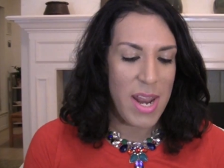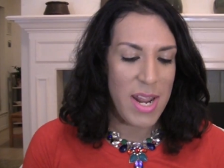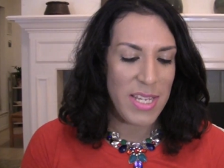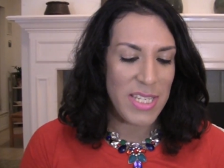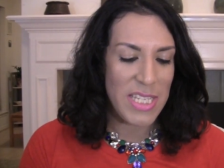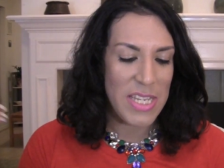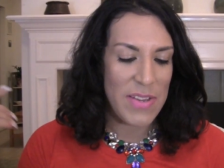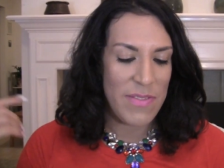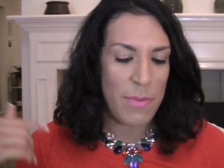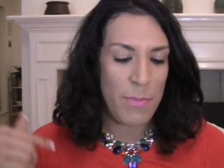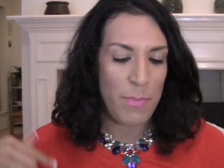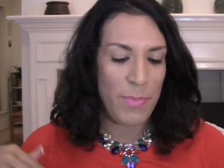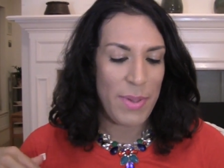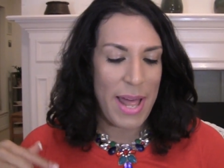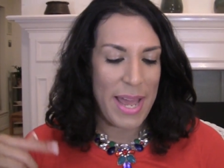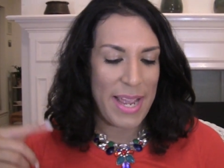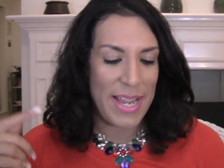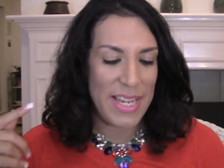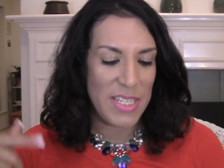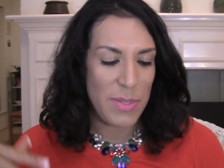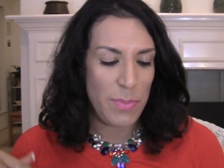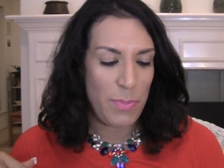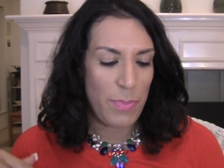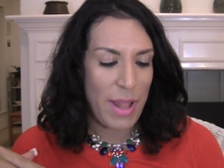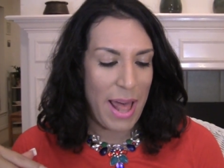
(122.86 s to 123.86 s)
eighty-seven
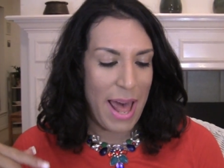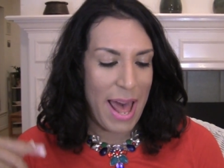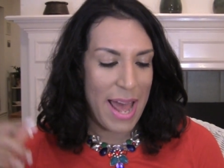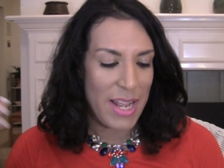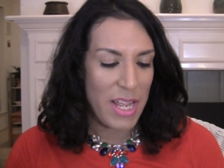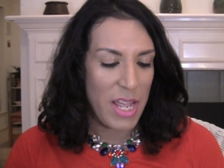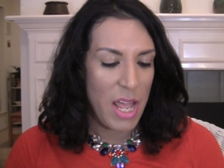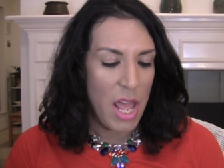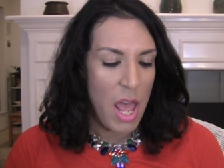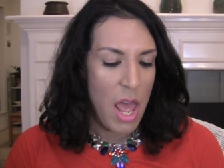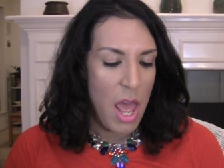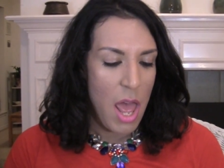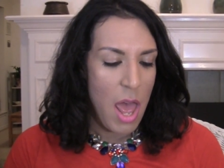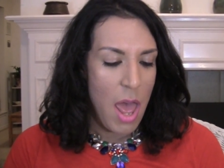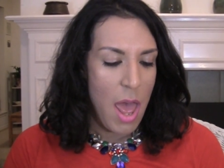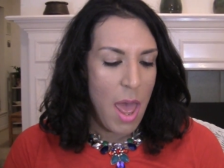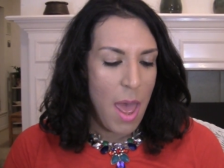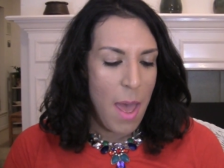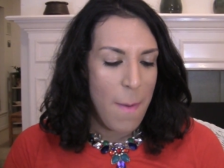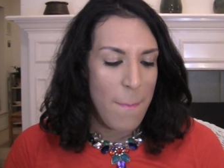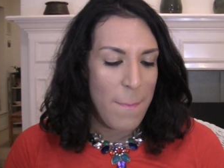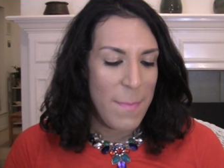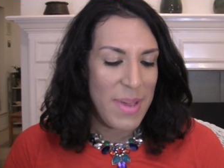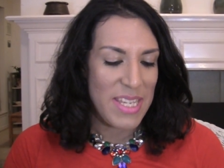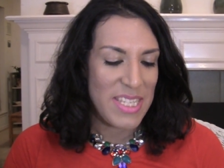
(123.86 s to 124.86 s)
Black is Black
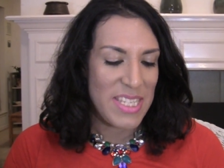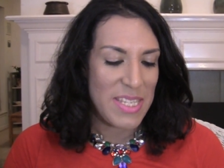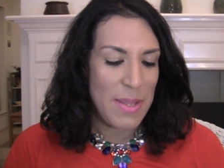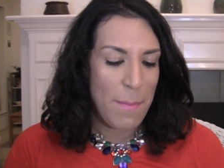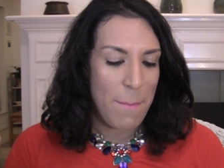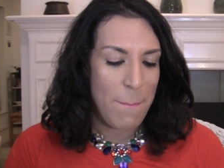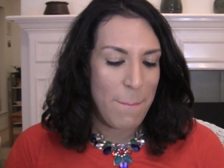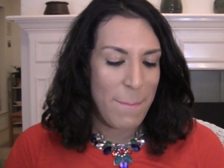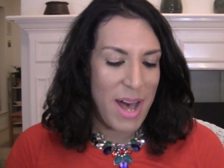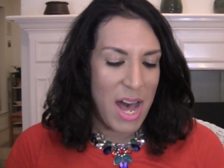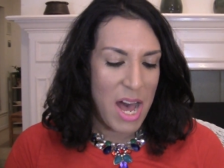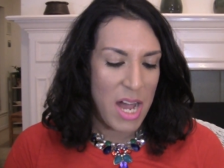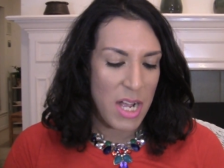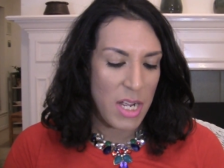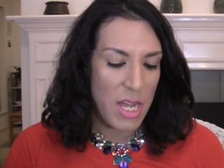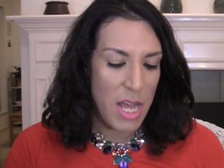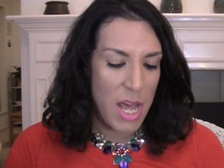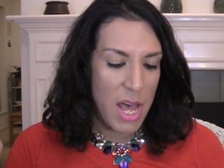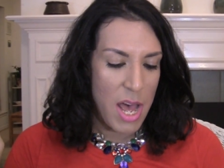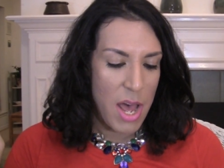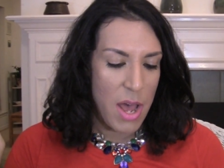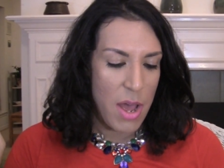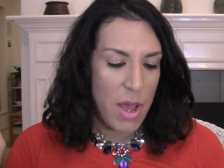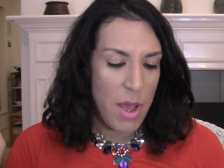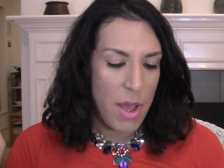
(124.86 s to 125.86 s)
Miss
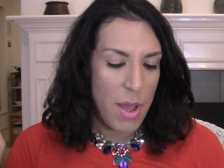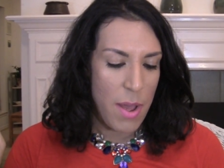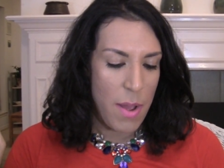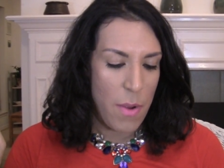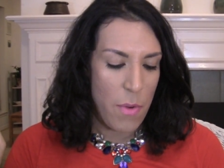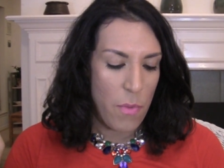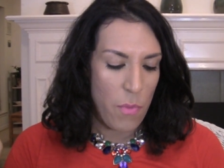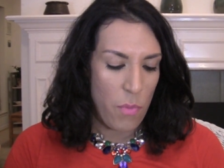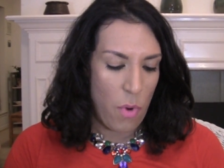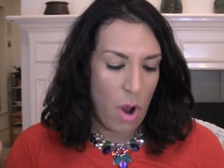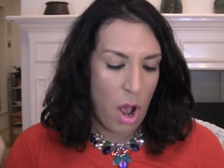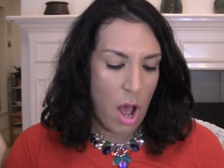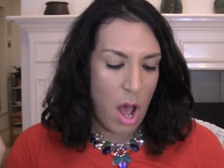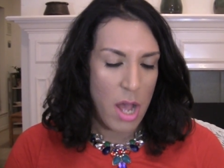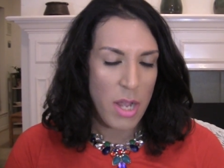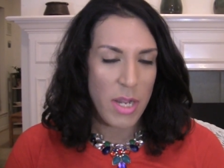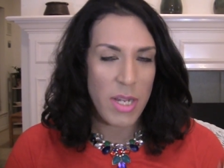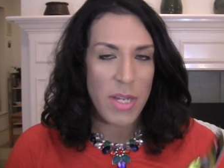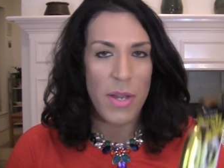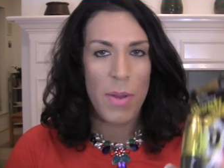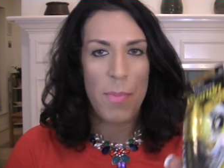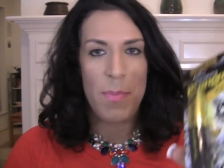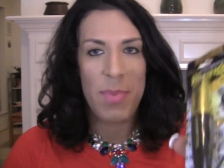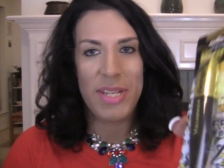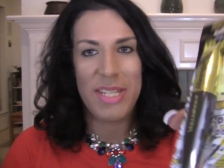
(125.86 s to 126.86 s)
Manga
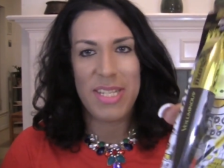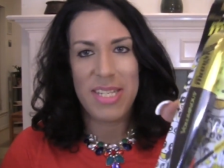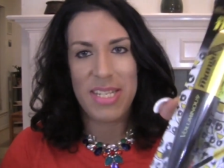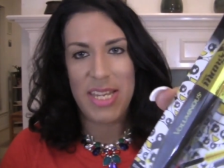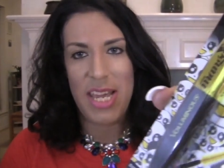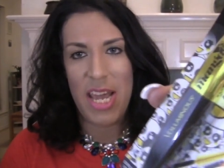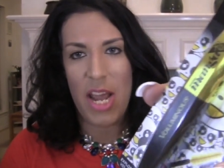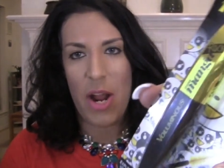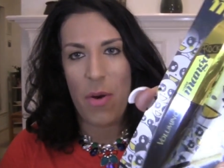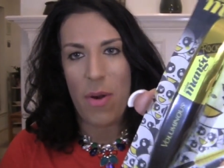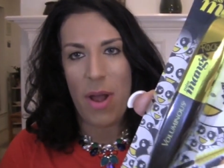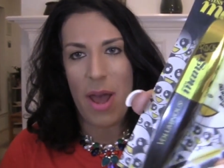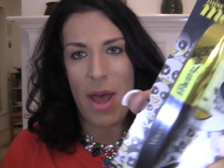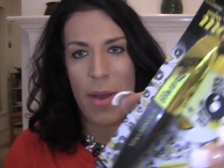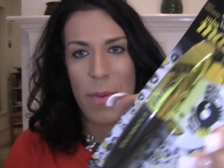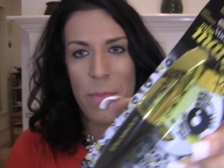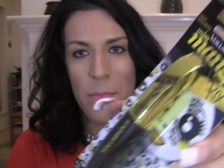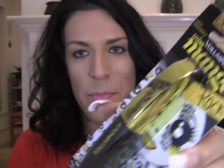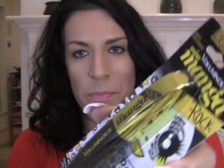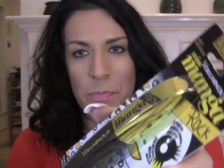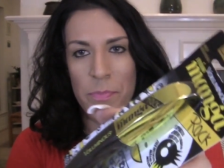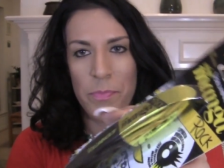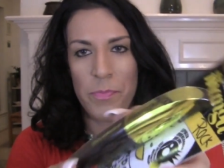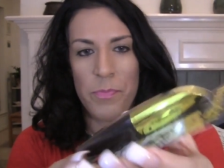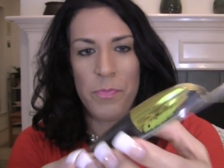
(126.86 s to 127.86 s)
Rock
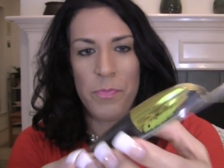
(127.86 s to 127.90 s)
Mascara.